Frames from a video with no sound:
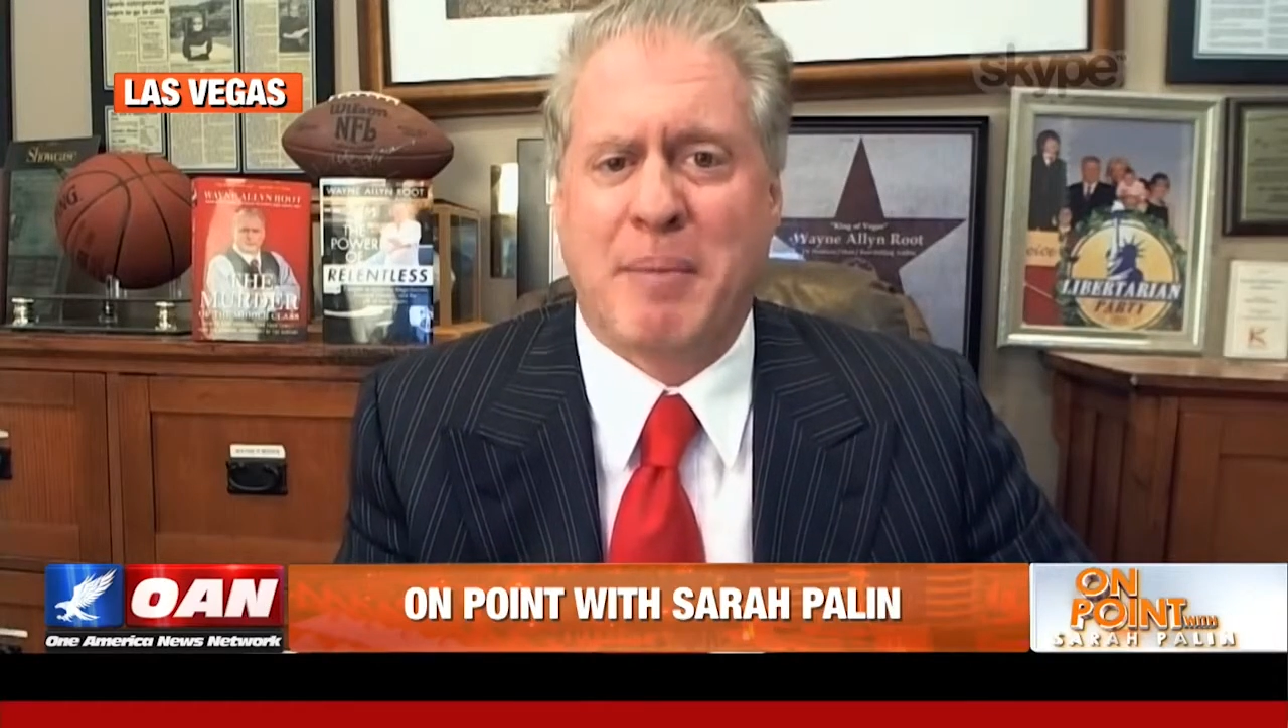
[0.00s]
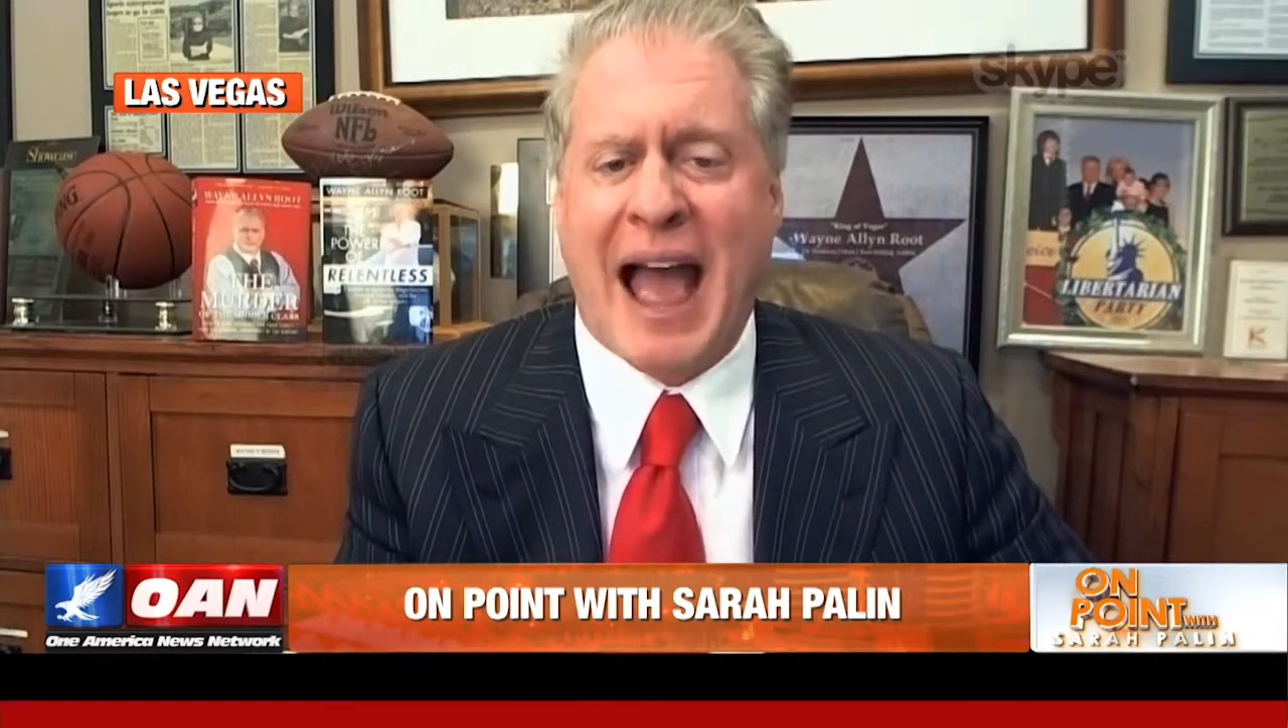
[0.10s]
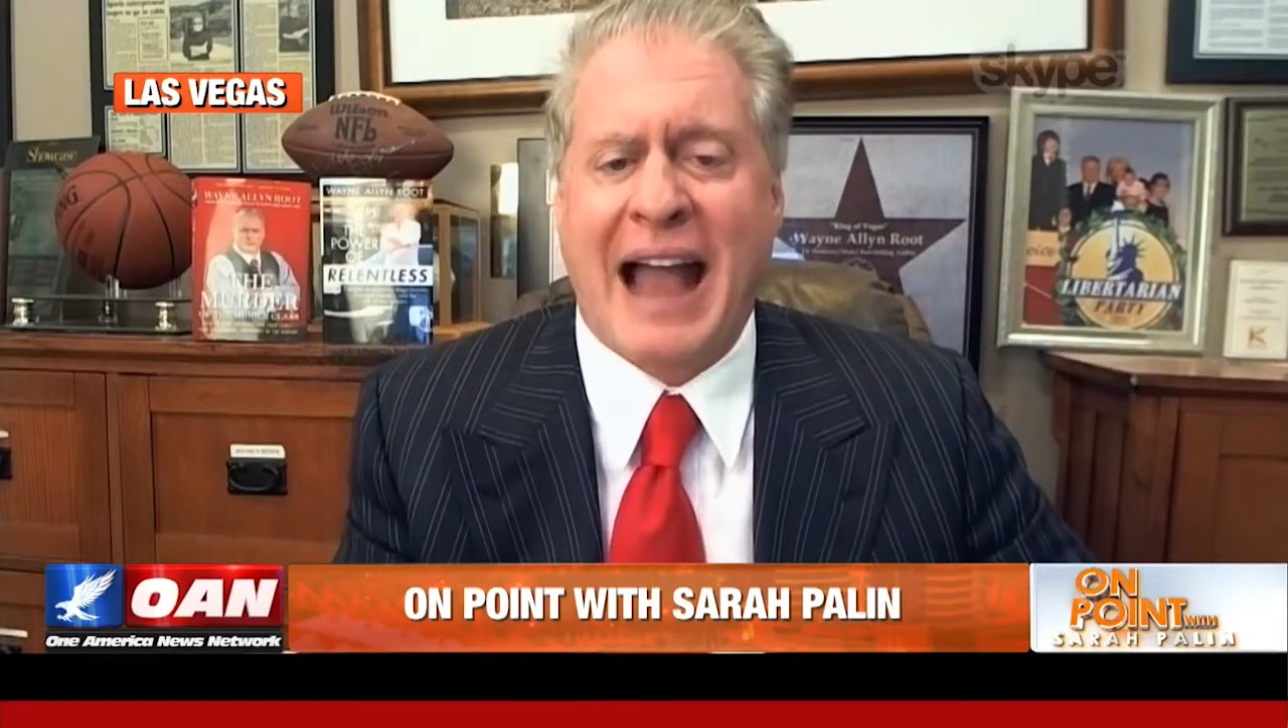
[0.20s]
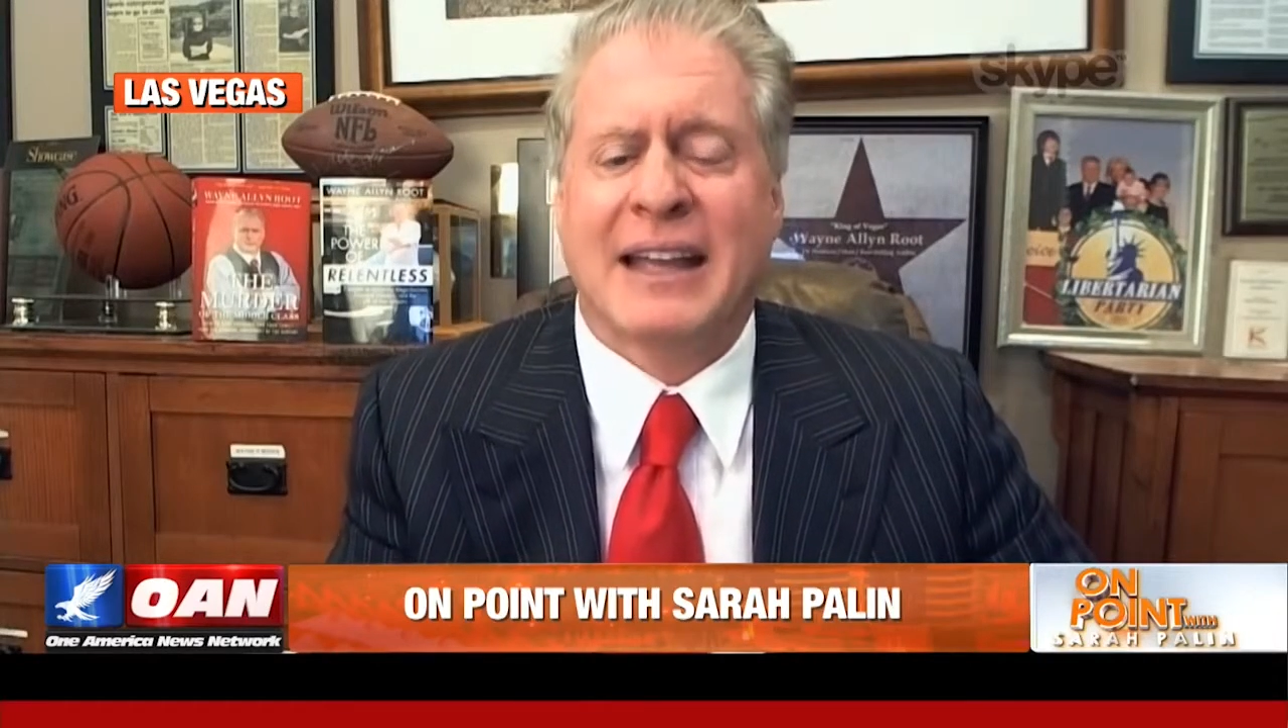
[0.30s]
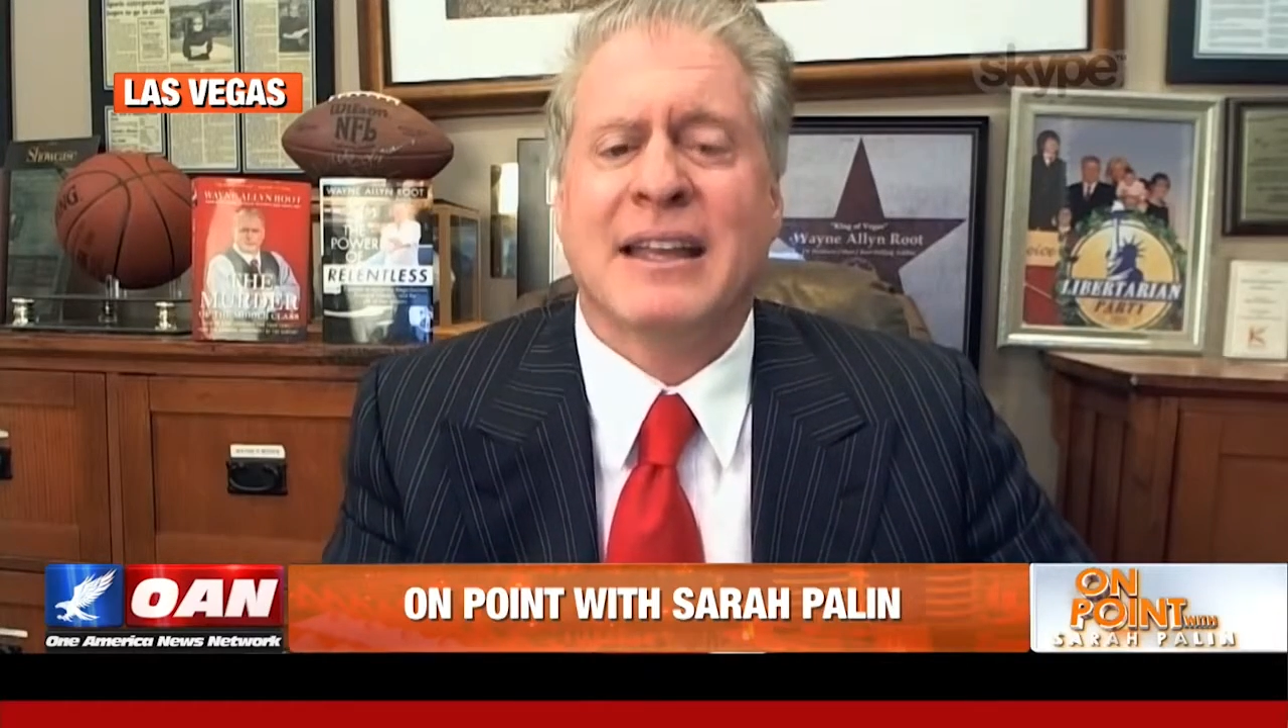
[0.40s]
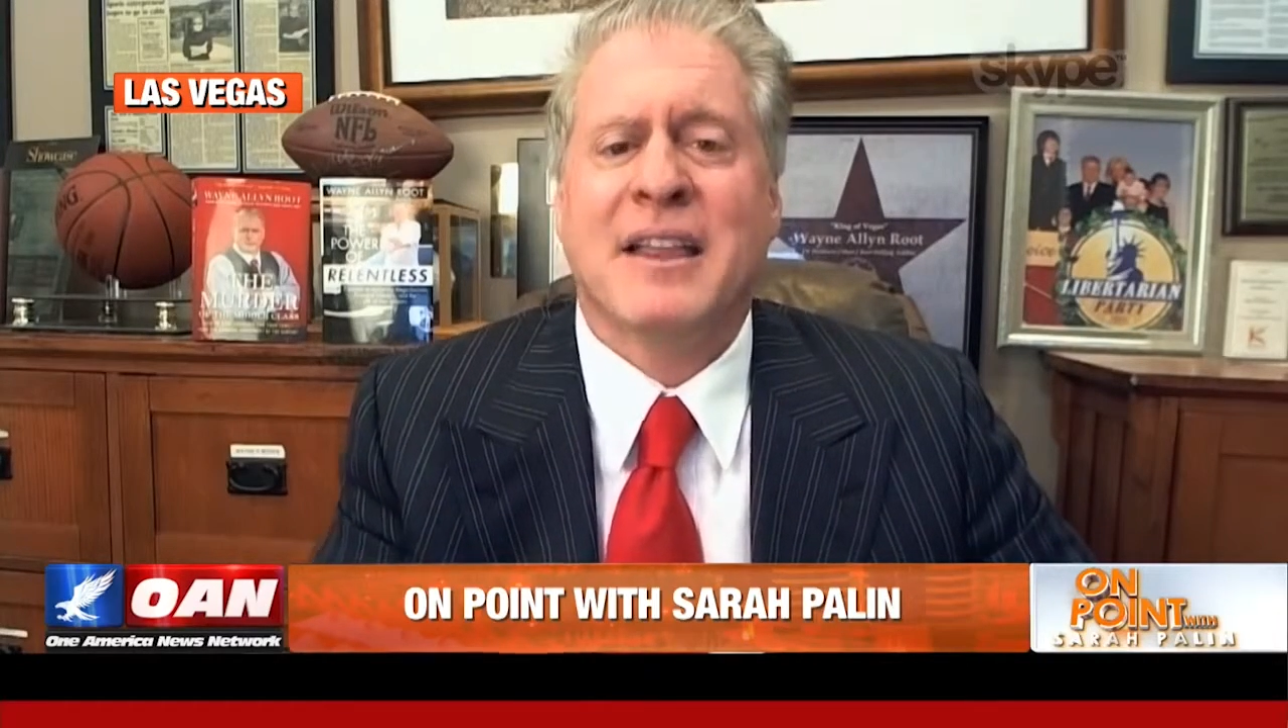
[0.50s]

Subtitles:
back.